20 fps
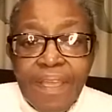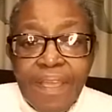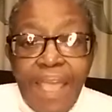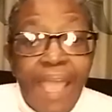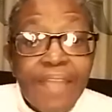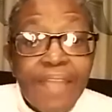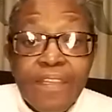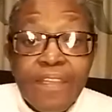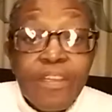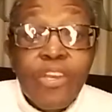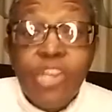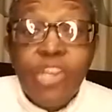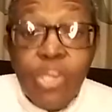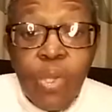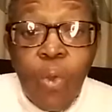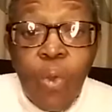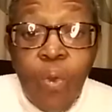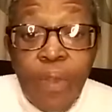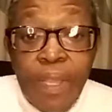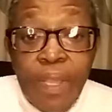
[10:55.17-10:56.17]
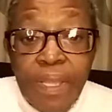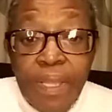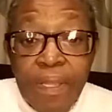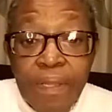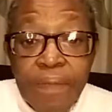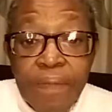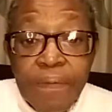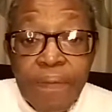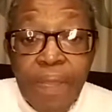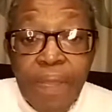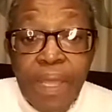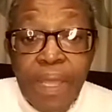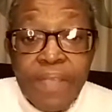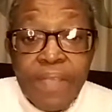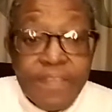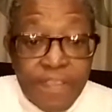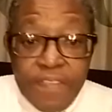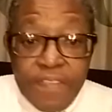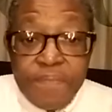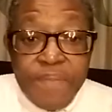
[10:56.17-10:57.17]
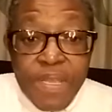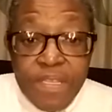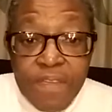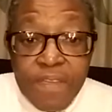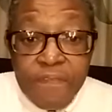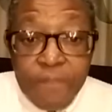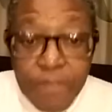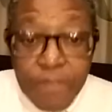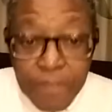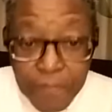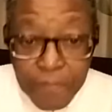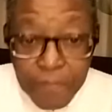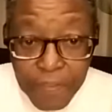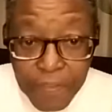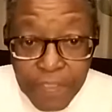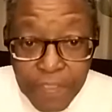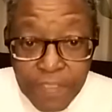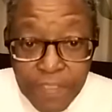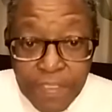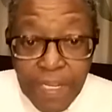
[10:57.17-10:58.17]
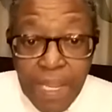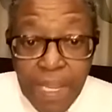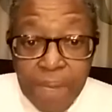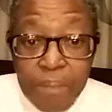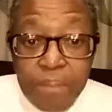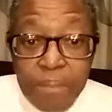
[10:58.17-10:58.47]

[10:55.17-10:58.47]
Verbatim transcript: I didn't know her. I just met her for the first time.